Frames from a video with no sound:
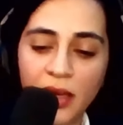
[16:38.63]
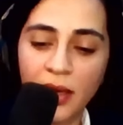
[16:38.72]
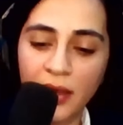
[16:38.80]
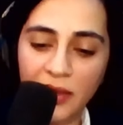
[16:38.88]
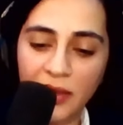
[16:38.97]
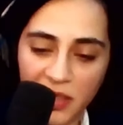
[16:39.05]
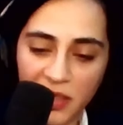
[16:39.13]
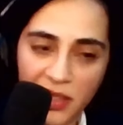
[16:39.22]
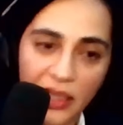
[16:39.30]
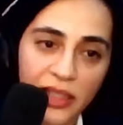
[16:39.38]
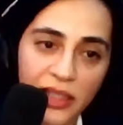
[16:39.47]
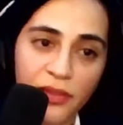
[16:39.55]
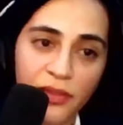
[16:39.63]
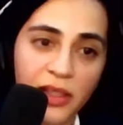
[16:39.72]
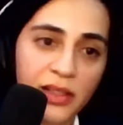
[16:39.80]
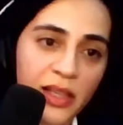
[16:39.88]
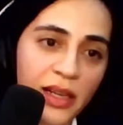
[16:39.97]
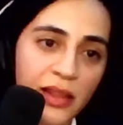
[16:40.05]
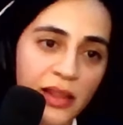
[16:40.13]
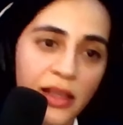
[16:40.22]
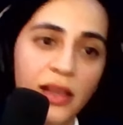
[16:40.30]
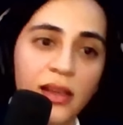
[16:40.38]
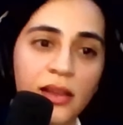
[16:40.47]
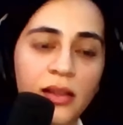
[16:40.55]
this is the list of things that I
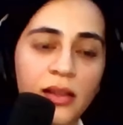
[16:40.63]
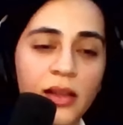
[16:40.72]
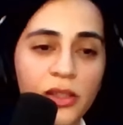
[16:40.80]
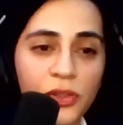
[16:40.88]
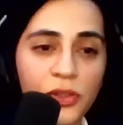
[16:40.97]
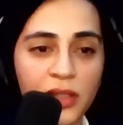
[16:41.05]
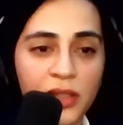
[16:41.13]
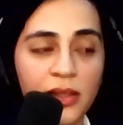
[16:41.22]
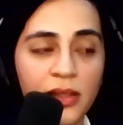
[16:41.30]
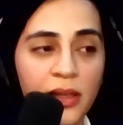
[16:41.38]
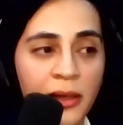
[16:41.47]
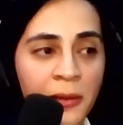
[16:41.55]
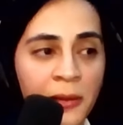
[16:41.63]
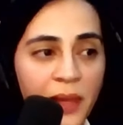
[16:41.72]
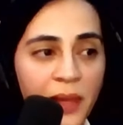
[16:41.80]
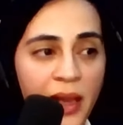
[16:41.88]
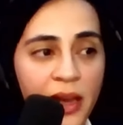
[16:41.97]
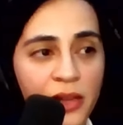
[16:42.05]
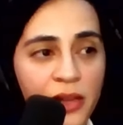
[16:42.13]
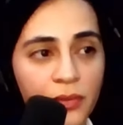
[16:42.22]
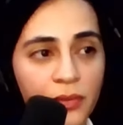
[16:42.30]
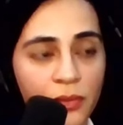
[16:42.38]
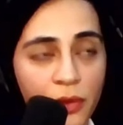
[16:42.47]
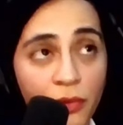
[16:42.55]
think shouldn't
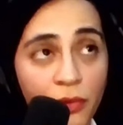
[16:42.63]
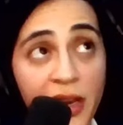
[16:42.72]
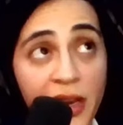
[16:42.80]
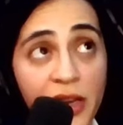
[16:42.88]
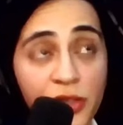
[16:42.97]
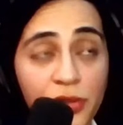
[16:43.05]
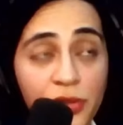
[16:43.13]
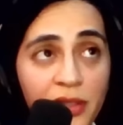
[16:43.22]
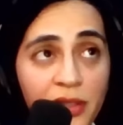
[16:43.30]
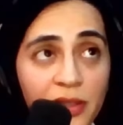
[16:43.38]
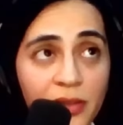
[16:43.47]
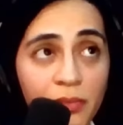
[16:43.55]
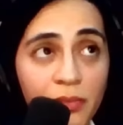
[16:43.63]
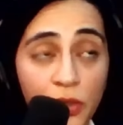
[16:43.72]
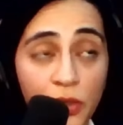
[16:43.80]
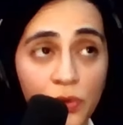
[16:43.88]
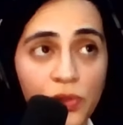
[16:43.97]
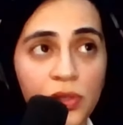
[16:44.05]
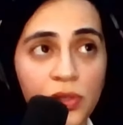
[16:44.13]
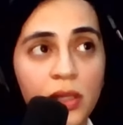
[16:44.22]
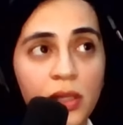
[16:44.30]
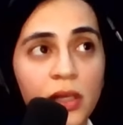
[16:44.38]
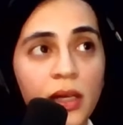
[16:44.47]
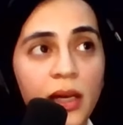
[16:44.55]
where AI shouldn't be used.
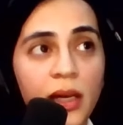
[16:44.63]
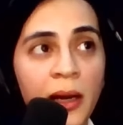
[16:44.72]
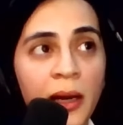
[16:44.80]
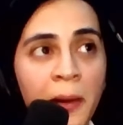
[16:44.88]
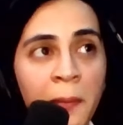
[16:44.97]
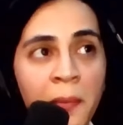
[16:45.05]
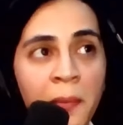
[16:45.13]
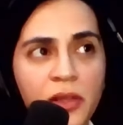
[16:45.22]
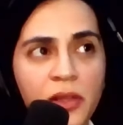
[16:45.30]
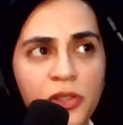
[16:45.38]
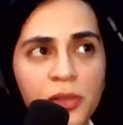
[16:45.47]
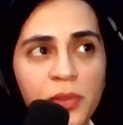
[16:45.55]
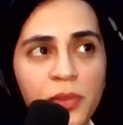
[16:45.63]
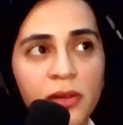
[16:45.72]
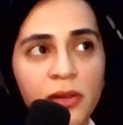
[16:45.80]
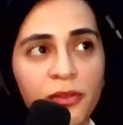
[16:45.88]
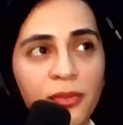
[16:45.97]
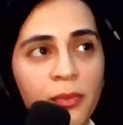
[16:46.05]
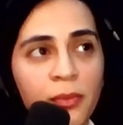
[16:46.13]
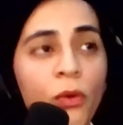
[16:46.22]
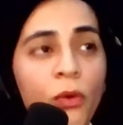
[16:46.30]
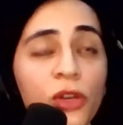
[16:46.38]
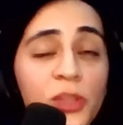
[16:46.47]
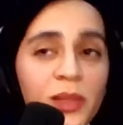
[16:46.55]
In terms of
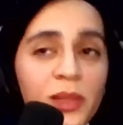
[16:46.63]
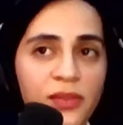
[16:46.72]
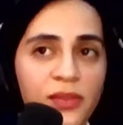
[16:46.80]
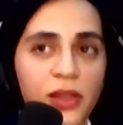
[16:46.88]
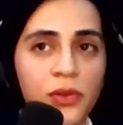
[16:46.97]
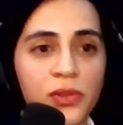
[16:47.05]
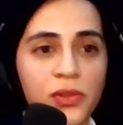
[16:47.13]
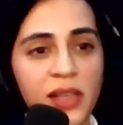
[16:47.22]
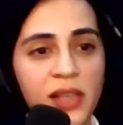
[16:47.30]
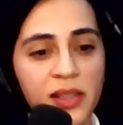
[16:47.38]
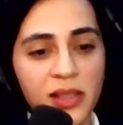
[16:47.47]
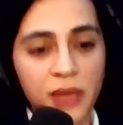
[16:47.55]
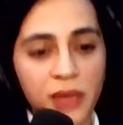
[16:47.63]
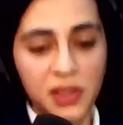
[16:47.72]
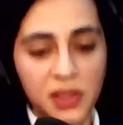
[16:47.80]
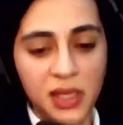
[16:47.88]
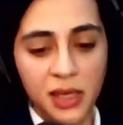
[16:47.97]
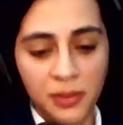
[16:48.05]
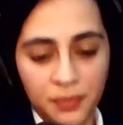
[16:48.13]
more specific use cases, I would say